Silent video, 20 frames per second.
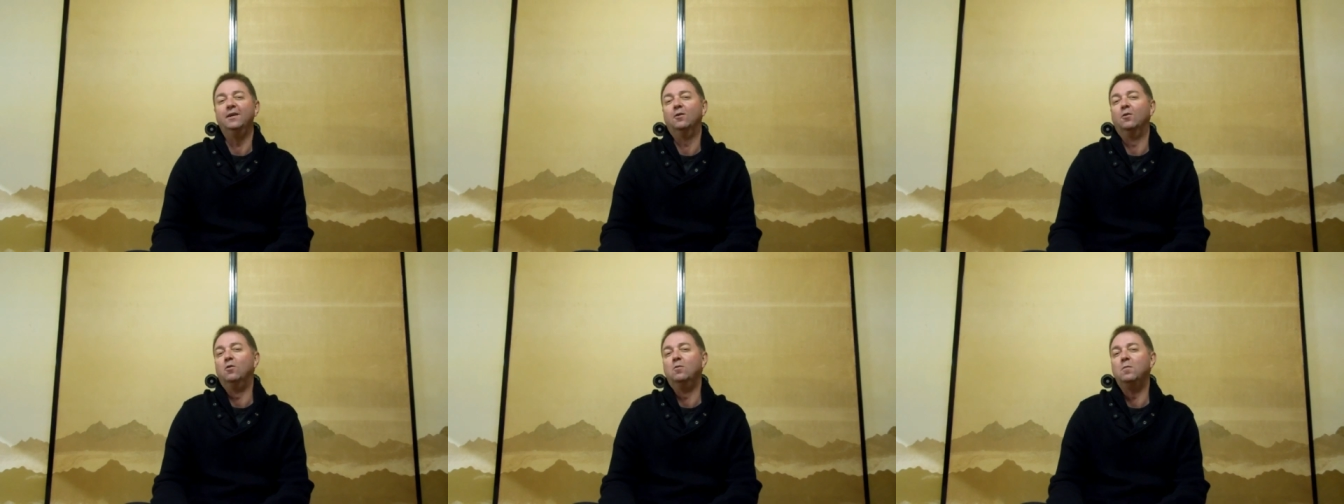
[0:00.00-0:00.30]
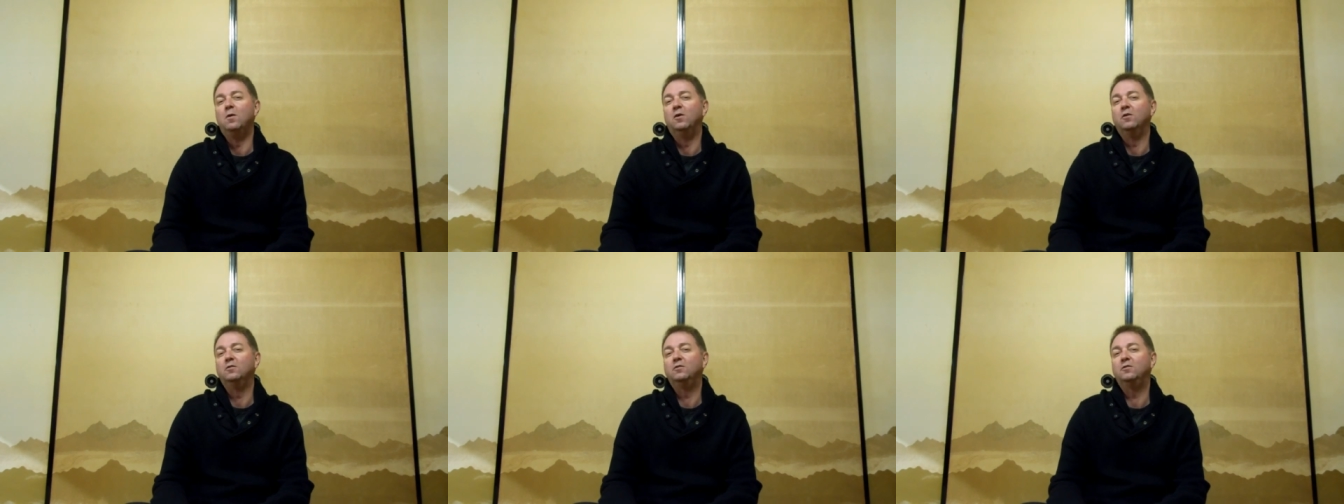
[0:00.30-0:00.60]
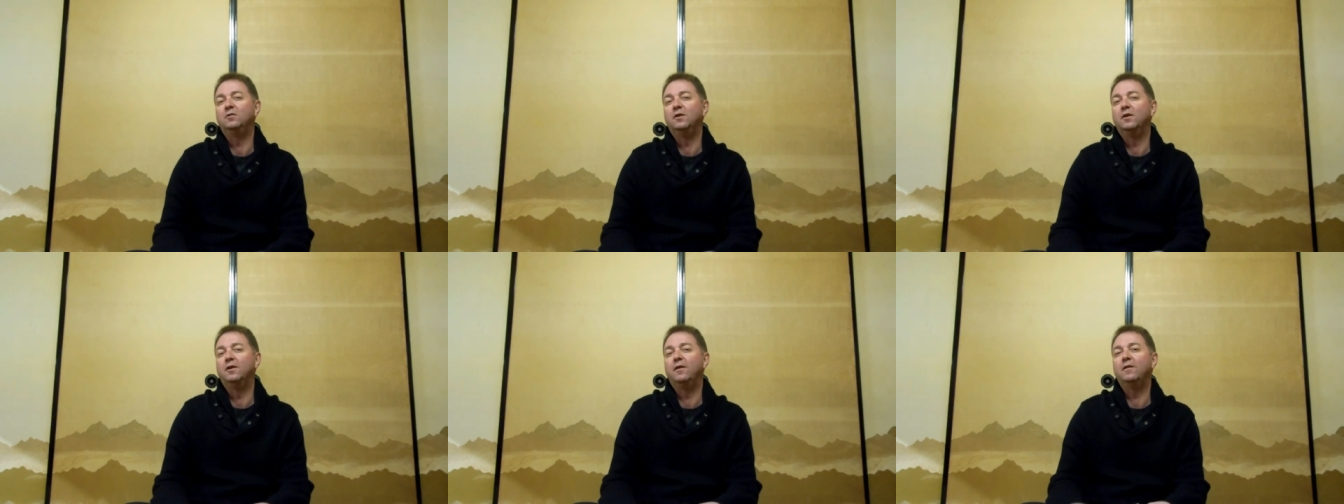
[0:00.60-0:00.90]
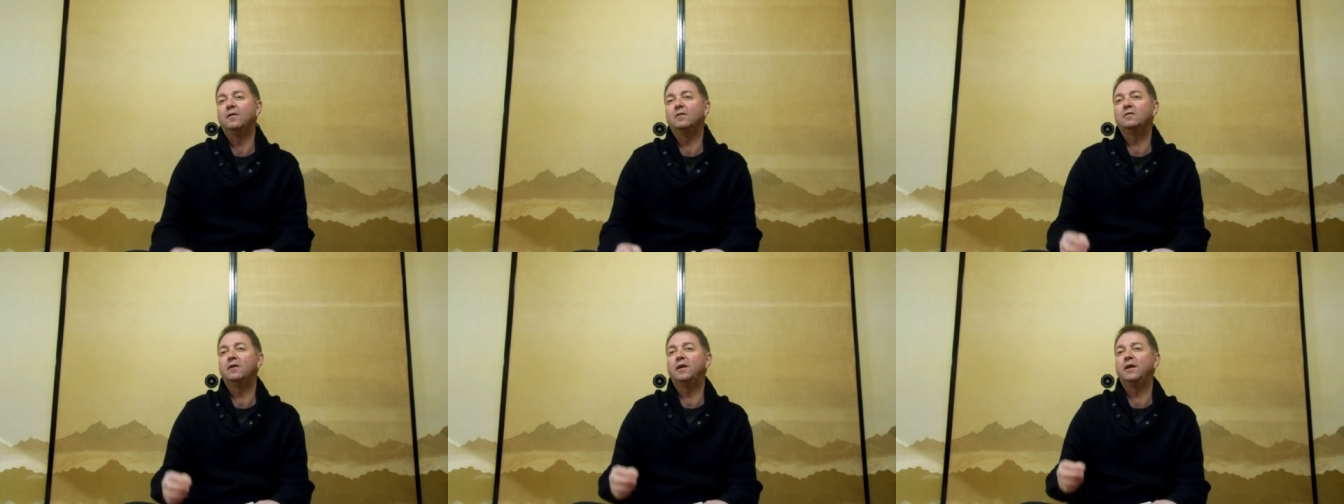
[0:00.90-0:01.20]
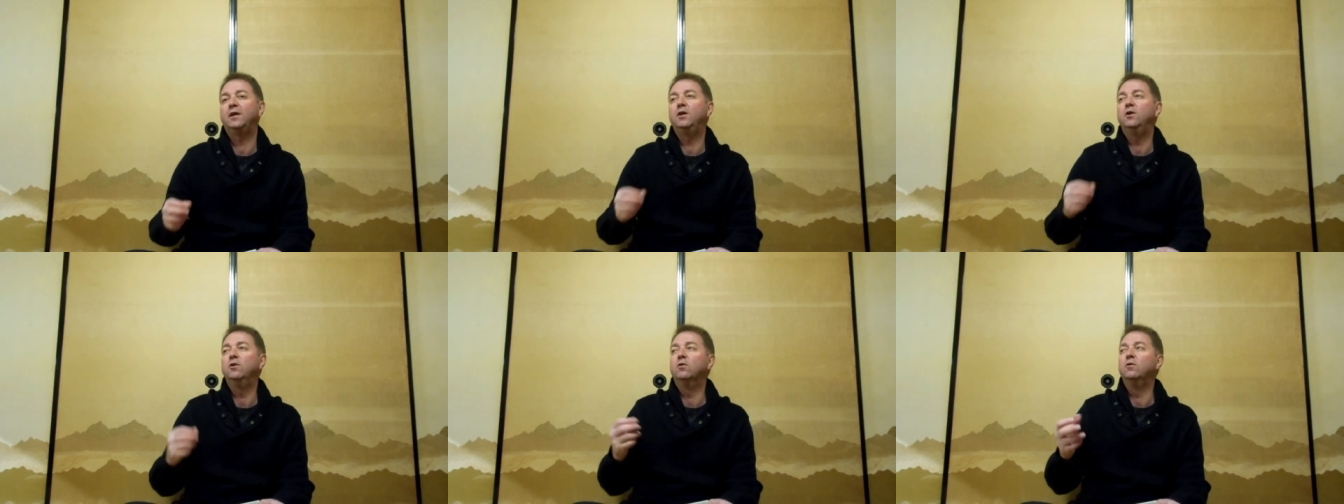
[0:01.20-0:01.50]
almost. You know, they'll say
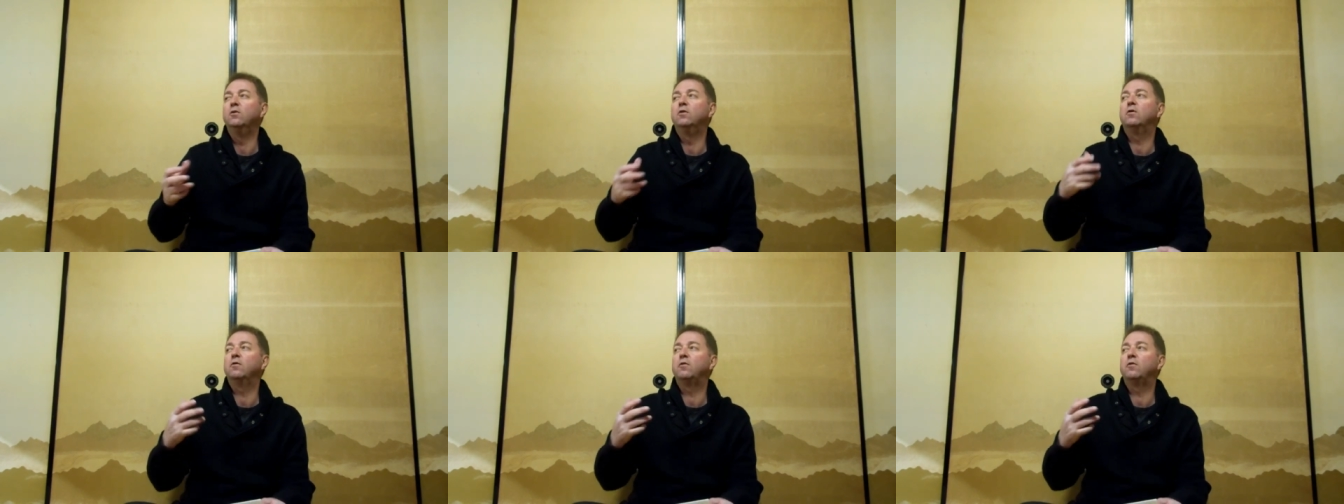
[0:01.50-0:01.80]
Kia no,